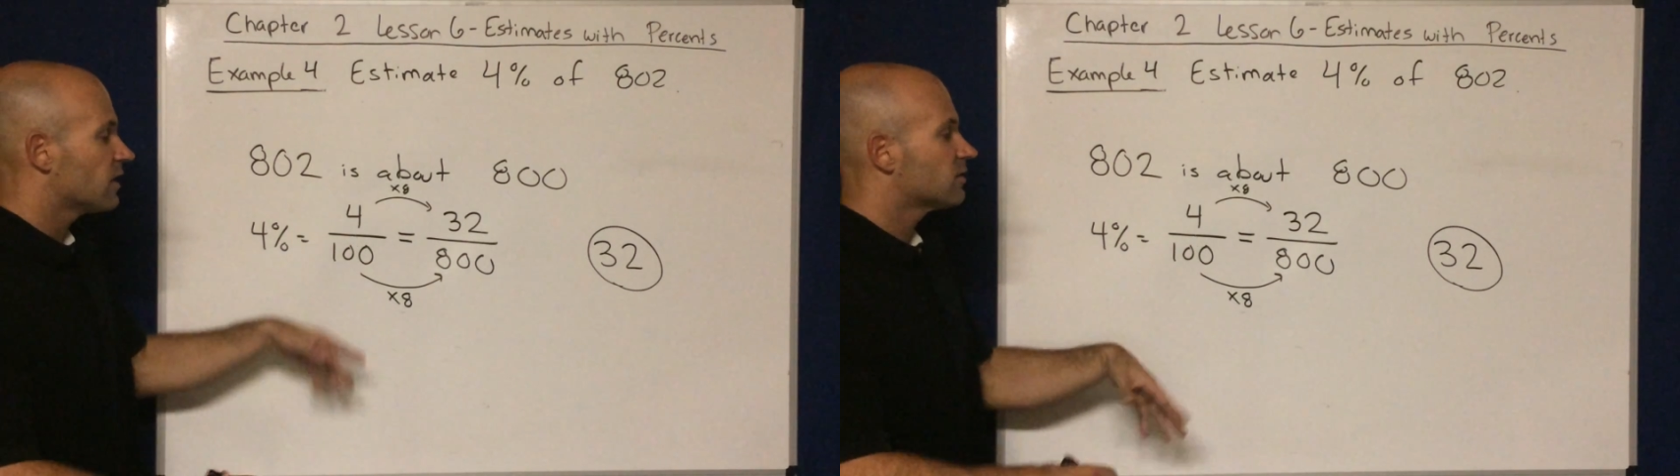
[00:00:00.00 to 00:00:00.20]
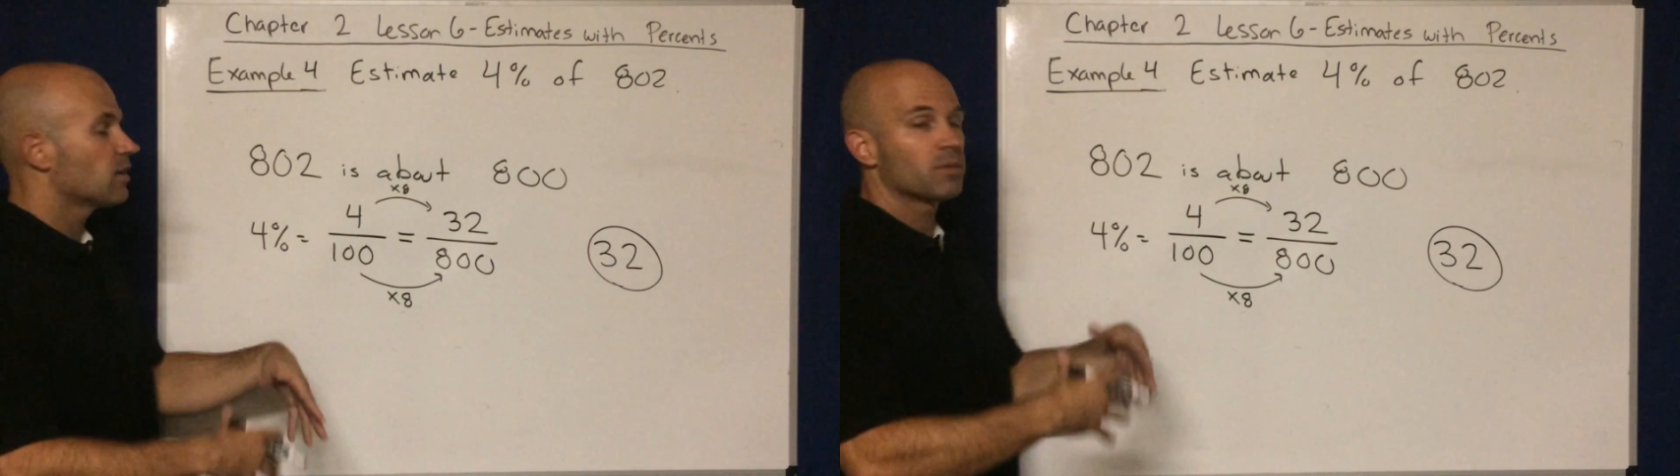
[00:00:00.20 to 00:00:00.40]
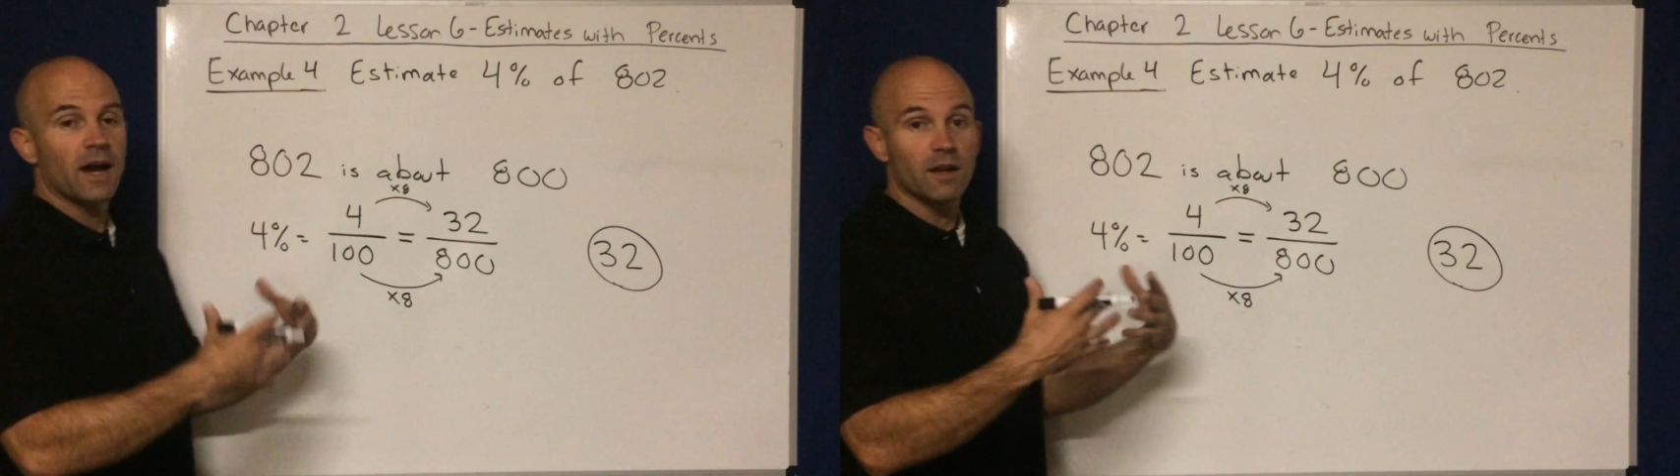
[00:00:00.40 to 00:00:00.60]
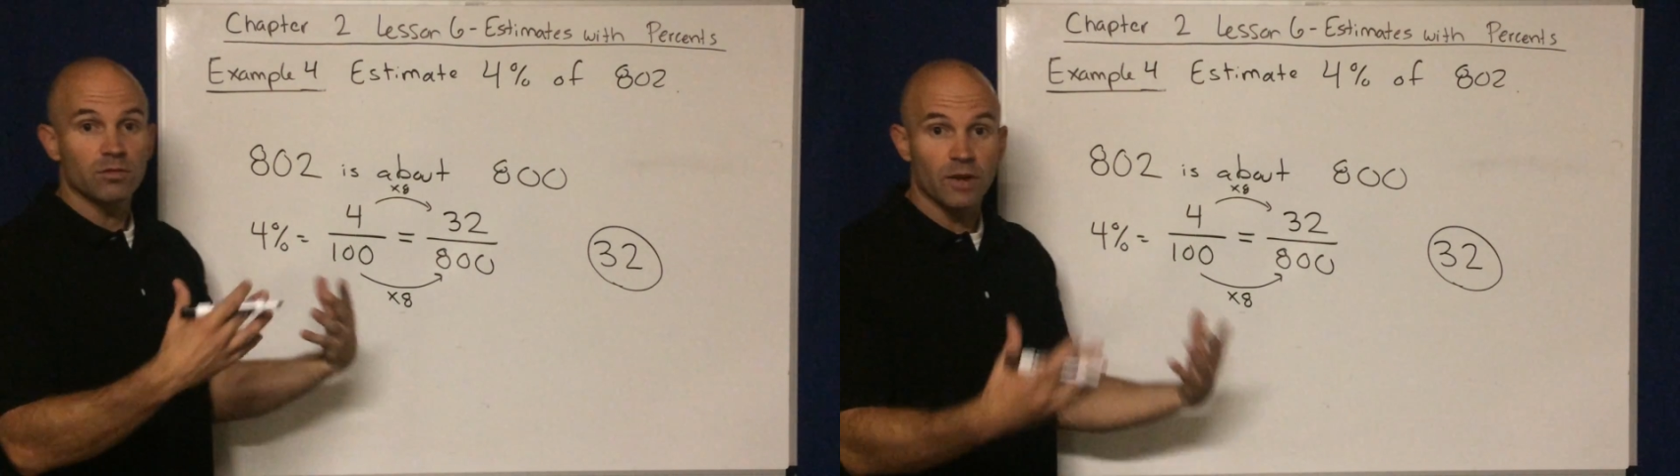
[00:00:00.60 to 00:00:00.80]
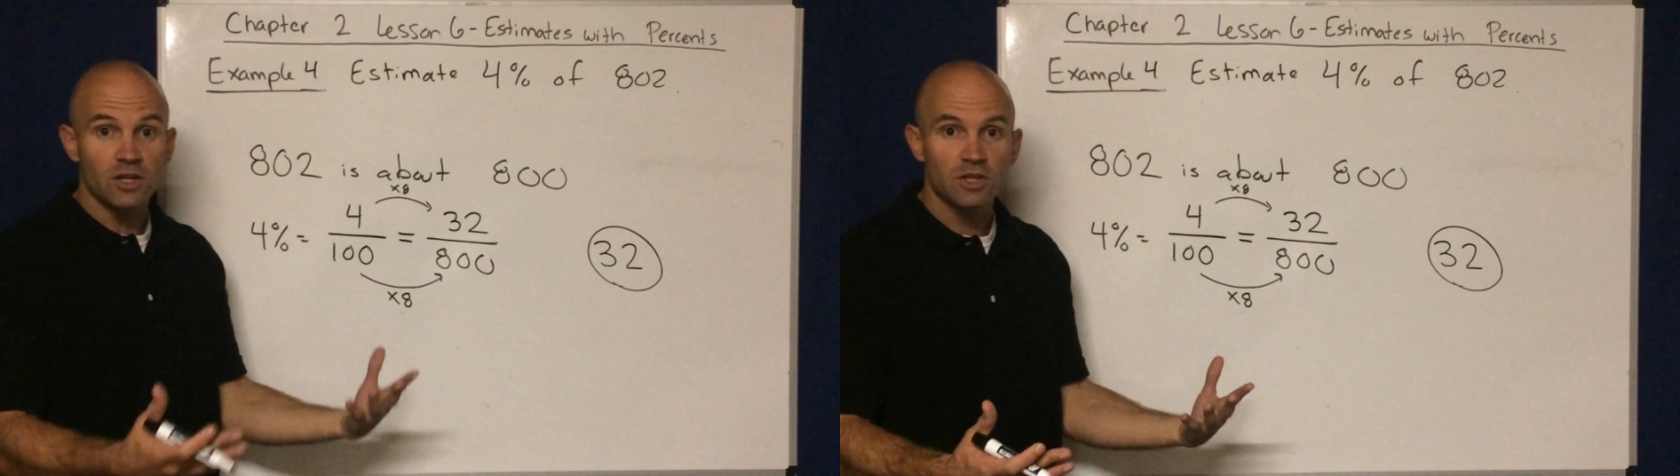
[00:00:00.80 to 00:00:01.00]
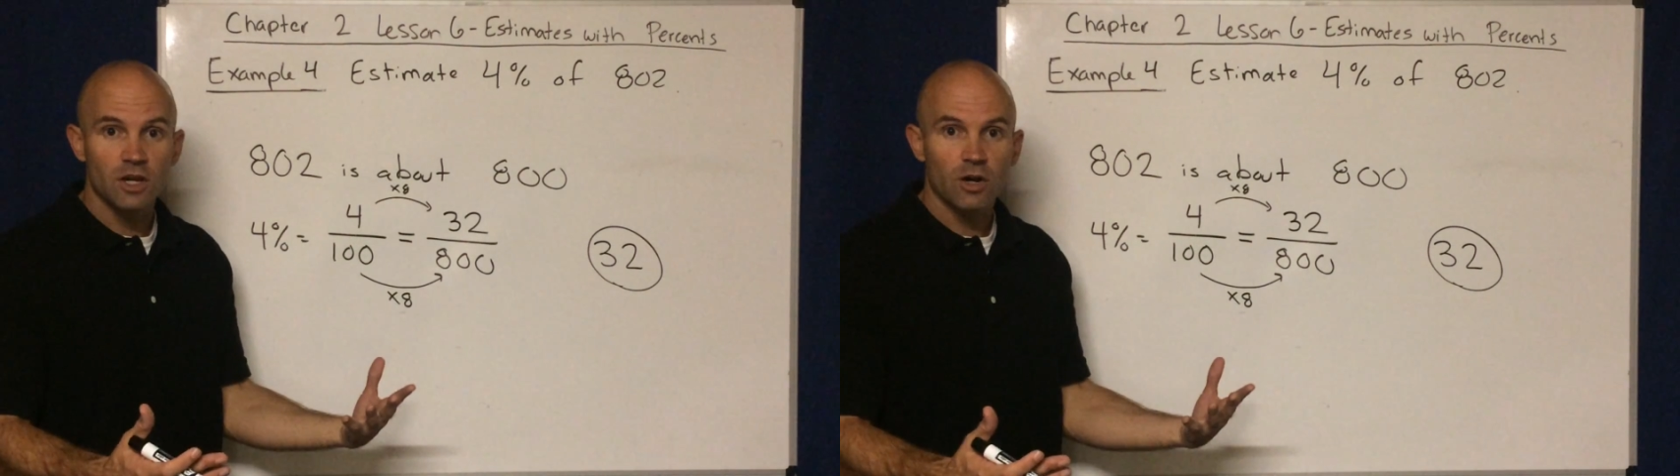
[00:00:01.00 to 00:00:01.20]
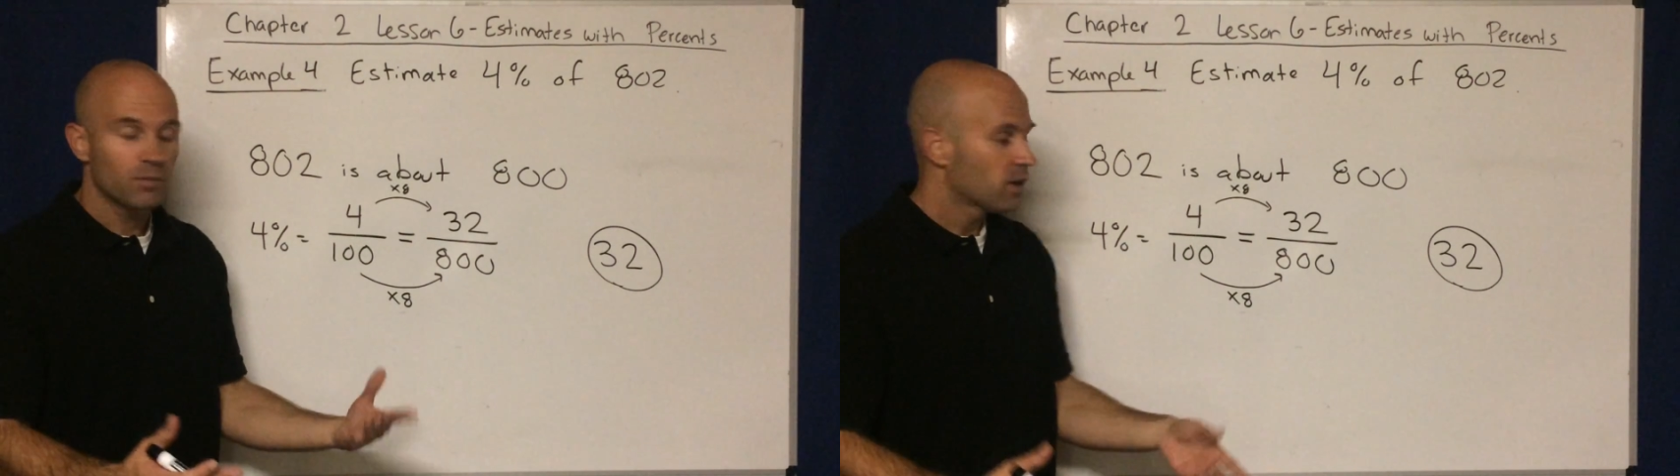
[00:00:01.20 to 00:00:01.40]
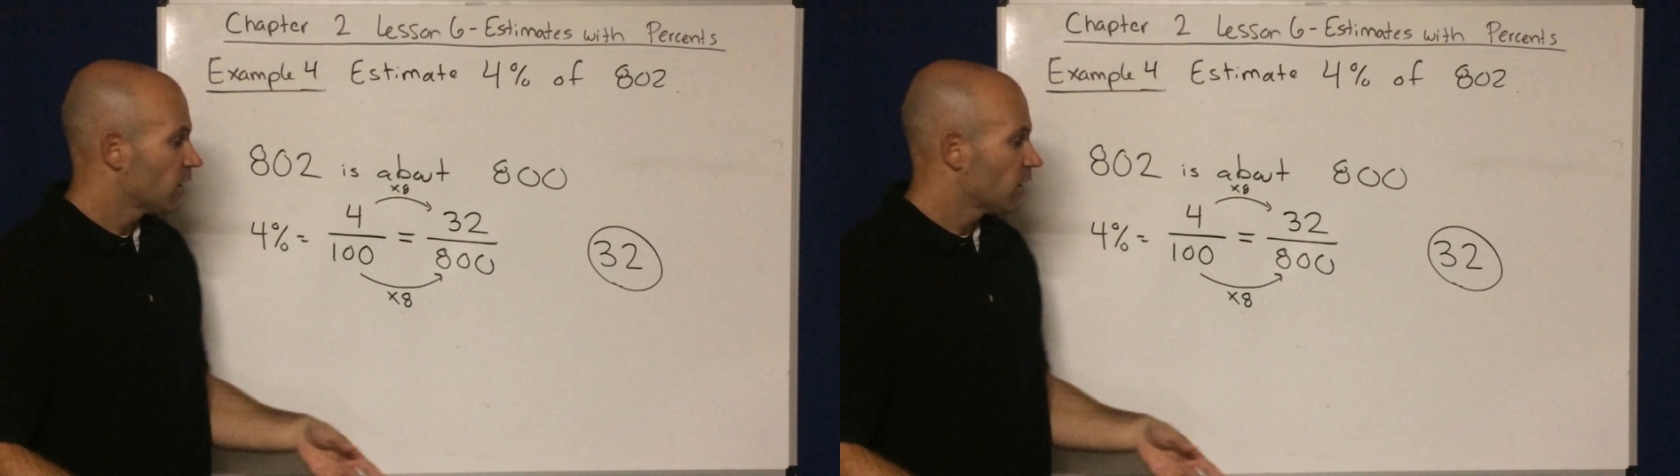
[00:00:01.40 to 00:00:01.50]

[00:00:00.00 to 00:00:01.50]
as some kind of ratio.